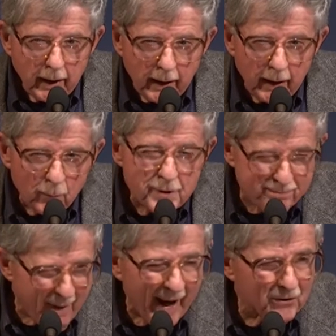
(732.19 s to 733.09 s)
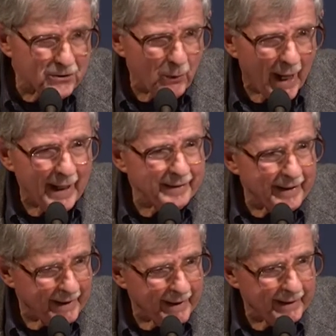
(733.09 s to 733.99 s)
It was bound to end
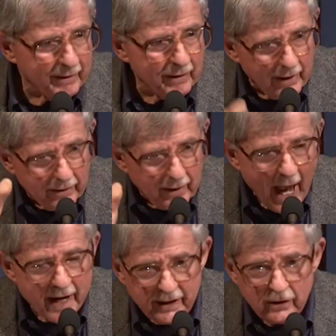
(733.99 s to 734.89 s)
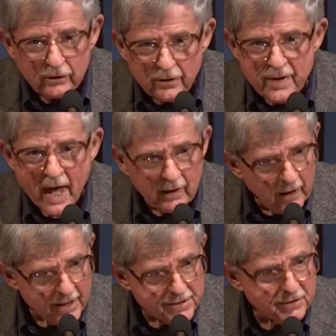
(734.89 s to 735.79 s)
in adding to that
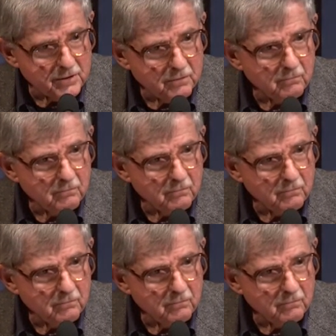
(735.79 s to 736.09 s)
list.